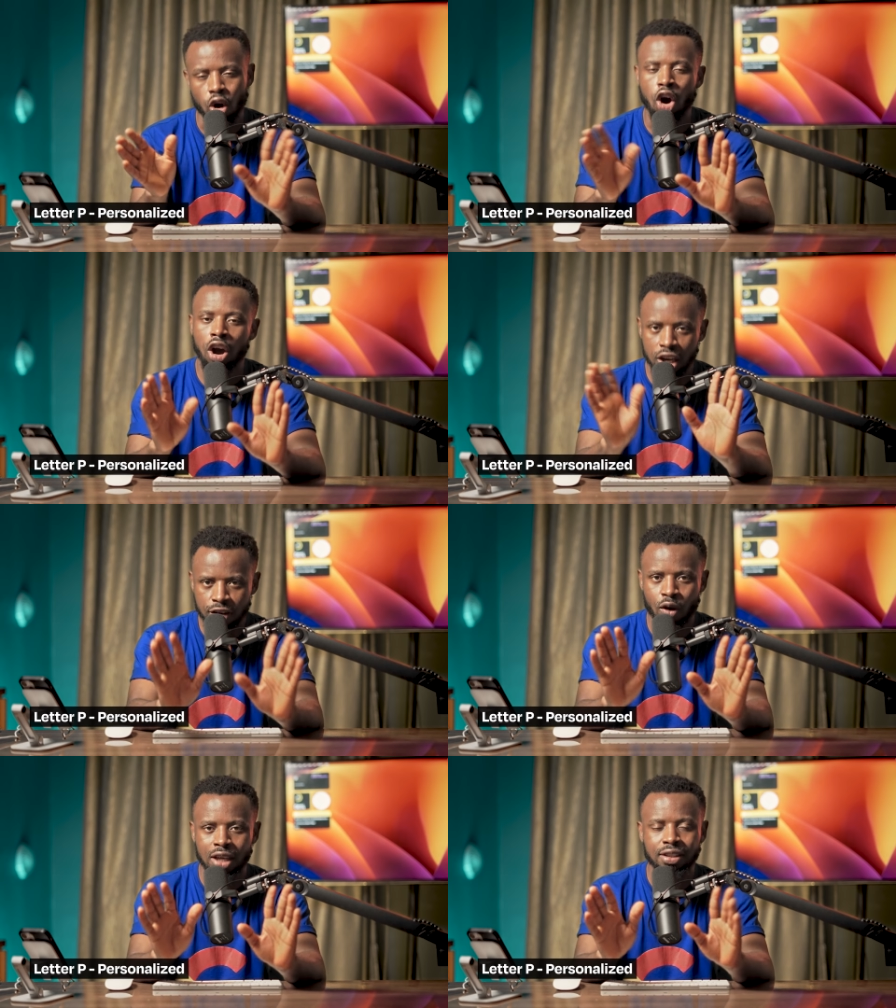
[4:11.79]
Or
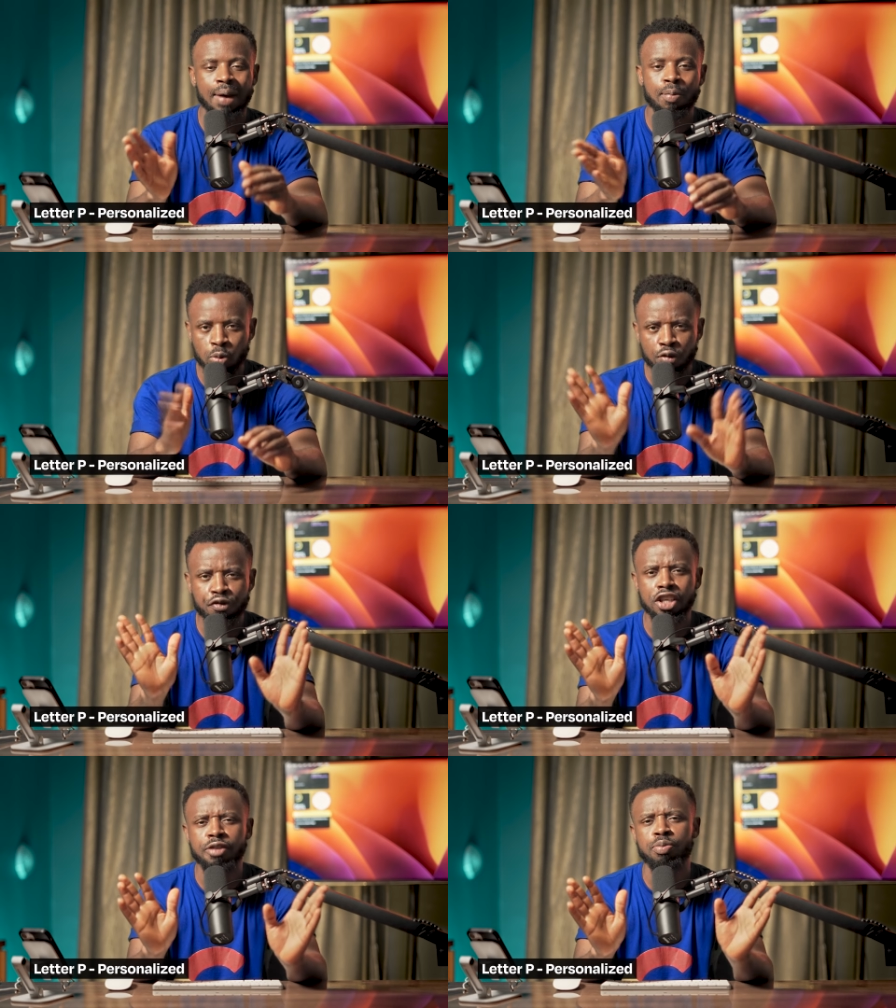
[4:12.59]
leave WhatsApp. Remove
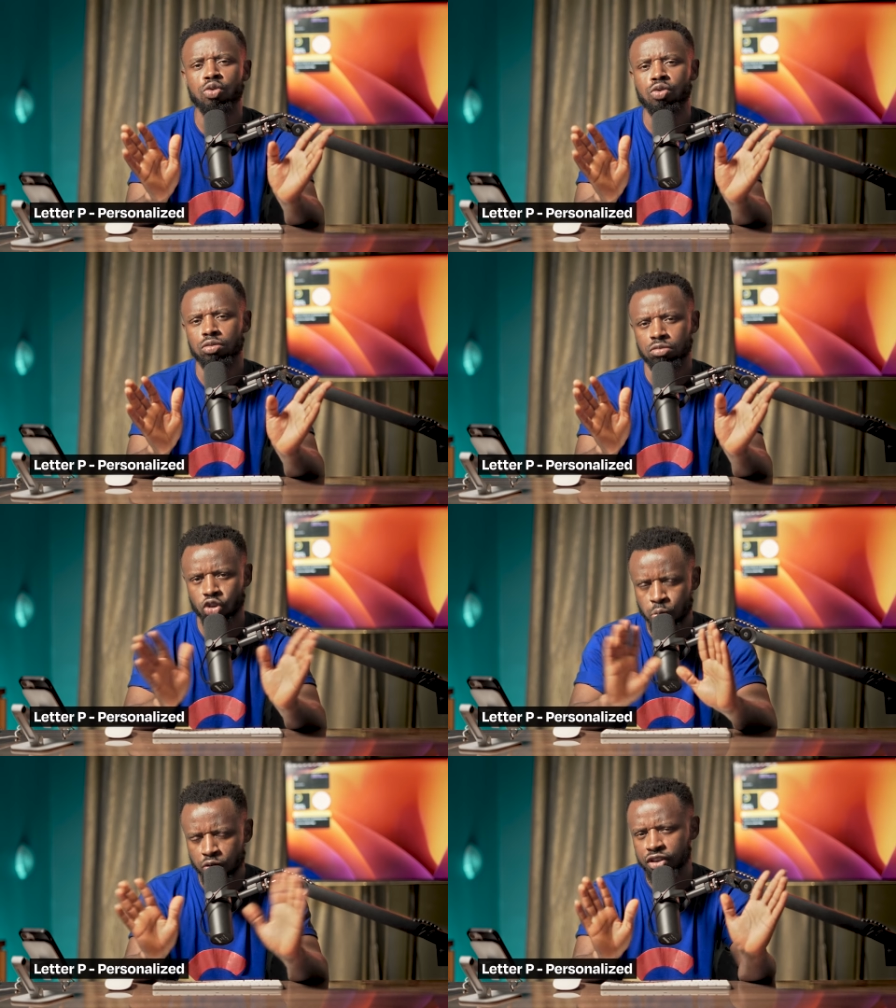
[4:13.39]
Facebook.
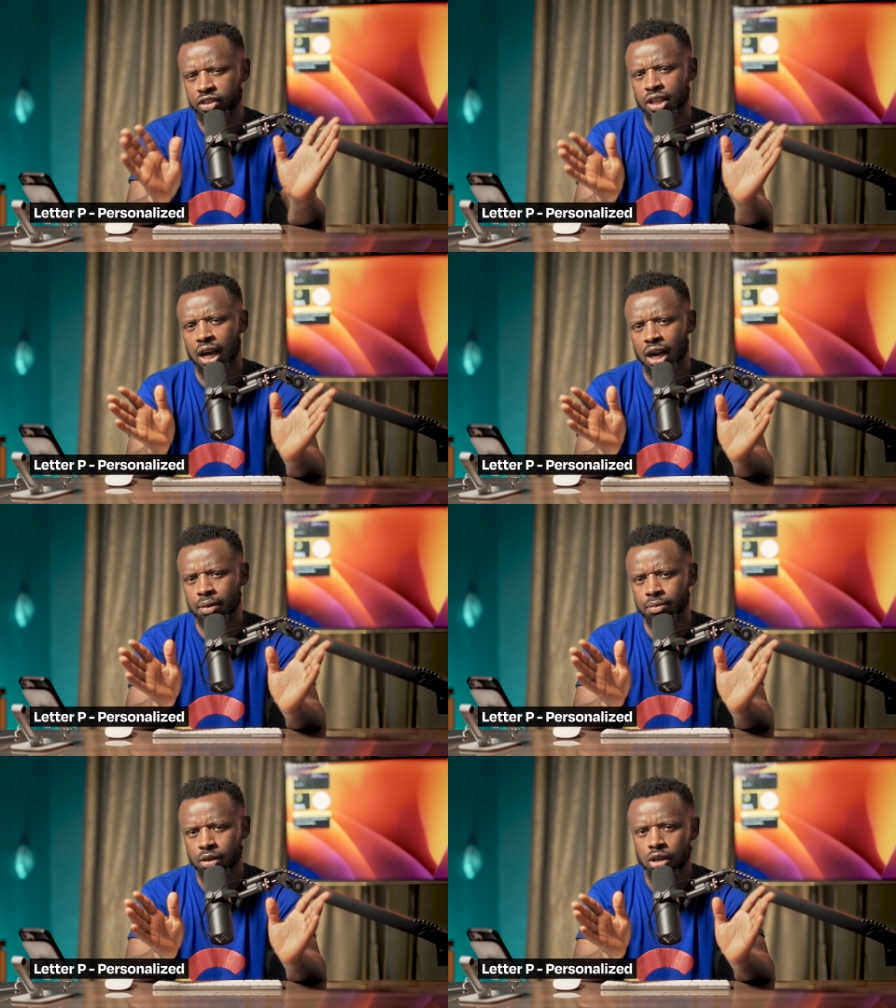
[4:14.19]
Remove Instagram.